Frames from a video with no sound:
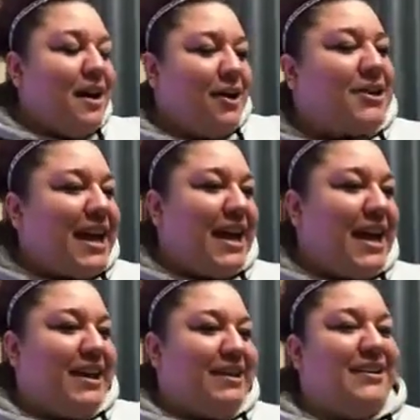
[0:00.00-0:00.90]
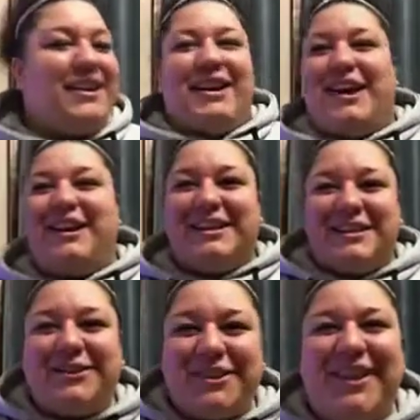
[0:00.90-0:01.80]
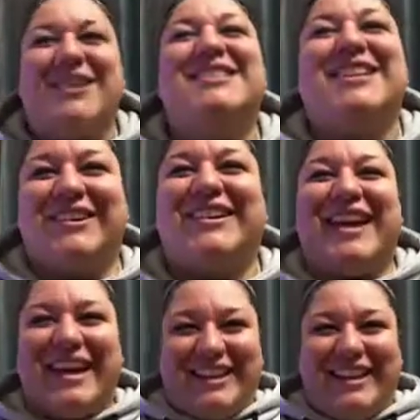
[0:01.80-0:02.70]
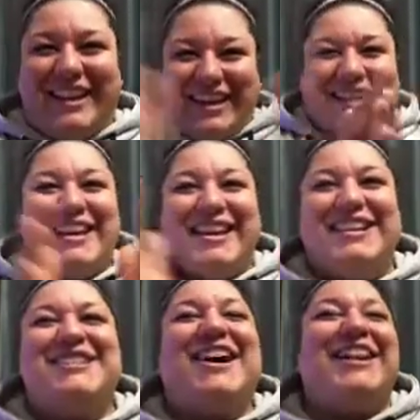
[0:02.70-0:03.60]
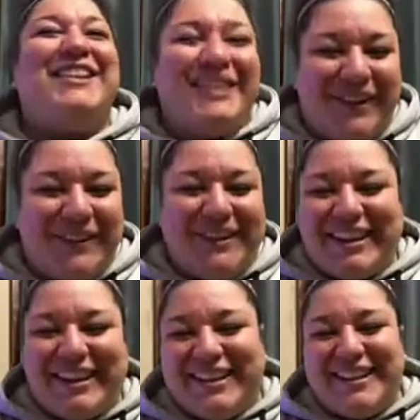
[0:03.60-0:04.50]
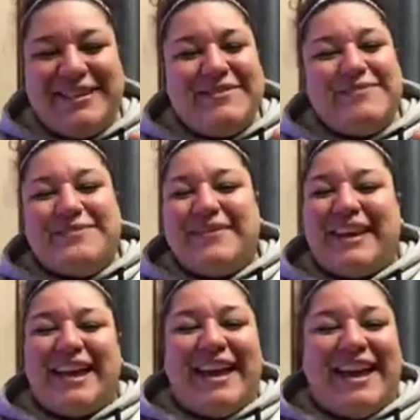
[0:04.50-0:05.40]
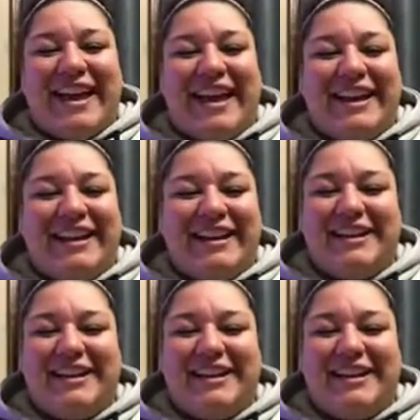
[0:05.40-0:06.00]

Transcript: Okay, I need 2 of those. Okay, I'm try to load it, and